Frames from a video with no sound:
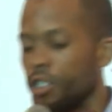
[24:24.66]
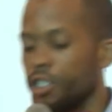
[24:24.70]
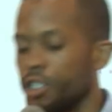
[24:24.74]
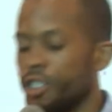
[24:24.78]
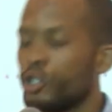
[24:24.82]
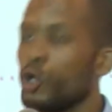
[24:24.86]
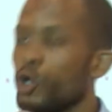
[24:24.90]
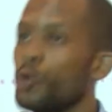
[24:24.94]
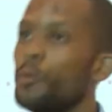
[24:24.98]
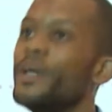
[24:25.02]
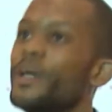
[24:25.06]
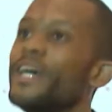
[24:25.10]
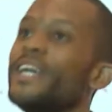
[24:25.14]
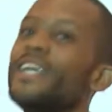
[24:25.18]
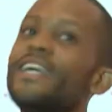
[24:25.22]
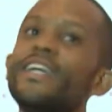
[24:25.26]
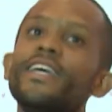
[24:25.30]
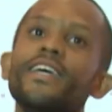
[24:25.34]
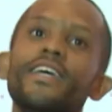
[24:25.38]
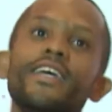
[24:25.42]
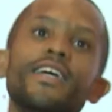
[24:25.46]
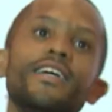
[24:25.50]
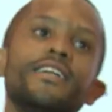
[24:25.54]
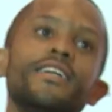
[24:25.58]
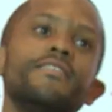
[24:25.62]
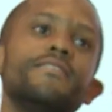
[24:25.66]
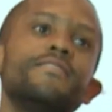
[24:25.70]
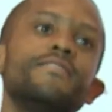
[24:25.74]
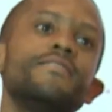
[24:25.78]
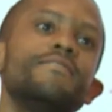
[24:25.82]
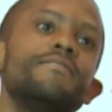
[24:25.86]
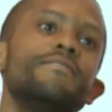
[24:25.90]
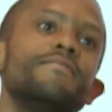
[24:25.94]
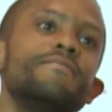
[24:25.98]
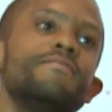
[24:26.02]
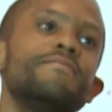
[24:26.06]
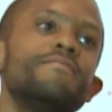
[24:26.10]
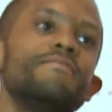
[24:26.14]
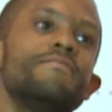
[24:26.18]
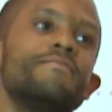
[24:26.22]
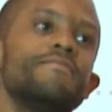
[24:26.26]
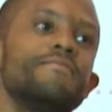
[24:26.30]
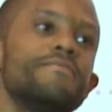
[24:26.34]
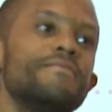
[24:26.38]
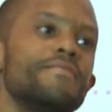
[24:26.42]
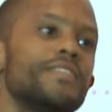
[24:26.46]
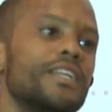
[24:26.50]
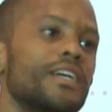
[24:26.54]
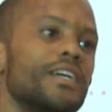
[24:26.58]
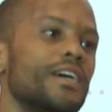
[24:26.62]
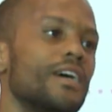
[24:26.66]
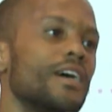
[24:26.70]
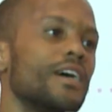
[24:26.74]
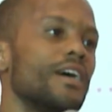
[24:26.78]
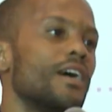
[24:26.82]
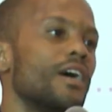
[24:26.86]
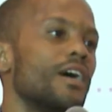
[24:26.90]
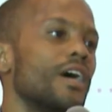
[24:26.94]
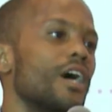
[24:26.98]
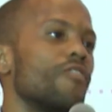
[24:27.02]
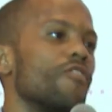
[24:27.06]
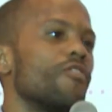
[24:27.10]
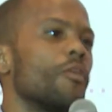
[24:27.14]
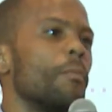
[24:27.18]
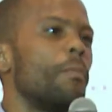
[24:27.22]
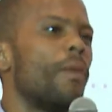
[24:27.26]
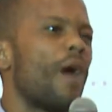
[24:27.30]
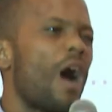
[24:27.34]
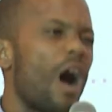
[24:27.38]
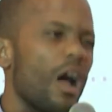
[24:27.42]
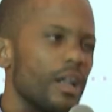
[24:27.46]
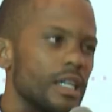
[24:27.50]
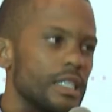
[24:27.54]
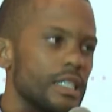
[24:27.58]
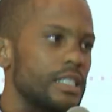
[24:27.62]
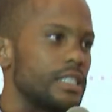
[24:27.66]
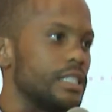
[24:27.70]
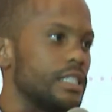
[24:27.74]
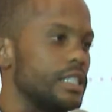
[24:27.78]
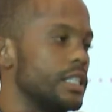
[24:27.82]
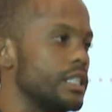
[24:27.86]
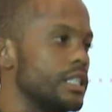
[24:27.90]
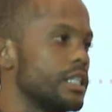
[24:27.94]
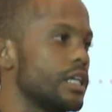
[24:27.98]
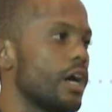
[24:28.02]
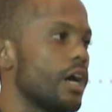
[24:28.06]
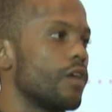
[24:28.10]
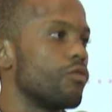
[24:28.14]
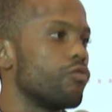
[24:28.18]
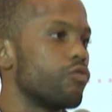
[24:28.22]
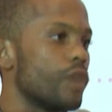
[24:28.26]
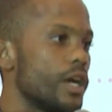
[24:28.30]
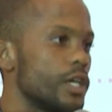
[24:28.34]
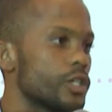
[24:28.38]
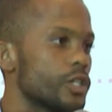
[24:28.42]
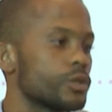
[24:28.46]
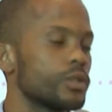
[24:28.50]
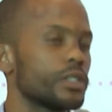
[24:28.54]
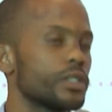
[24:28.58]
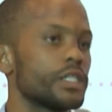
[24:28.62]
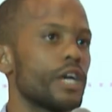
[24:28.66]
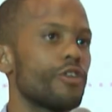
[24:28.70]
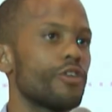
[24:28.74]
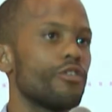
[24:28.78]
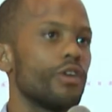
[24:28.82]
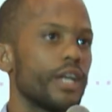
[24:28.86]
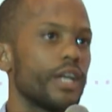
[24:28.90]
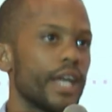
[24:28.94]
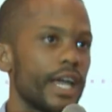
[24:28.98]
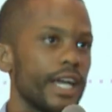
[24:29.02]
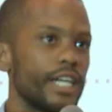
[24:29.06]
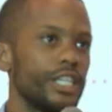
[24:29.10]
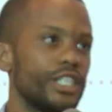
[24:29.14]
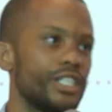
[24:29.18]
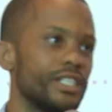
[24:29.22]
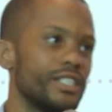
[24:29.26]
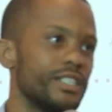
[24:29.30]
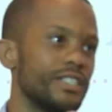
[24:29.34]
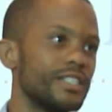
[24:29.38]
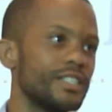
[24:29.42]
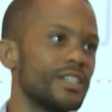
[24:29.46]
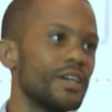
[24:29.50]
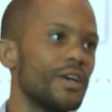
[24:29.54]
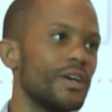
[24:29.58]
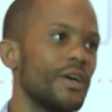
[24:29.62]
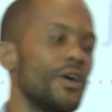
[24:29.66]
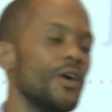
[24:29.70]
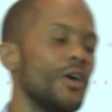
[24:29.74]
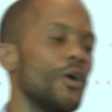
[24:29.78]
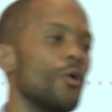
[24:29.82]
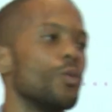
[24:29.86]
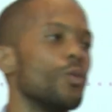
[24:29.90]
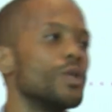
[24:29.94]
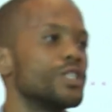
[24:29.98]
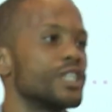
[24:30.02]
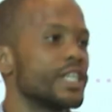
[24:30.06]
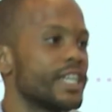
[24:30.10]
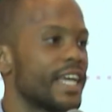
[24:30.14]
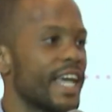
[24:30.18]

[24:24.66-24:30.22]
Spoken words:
stupidity of the policy of racial segregation was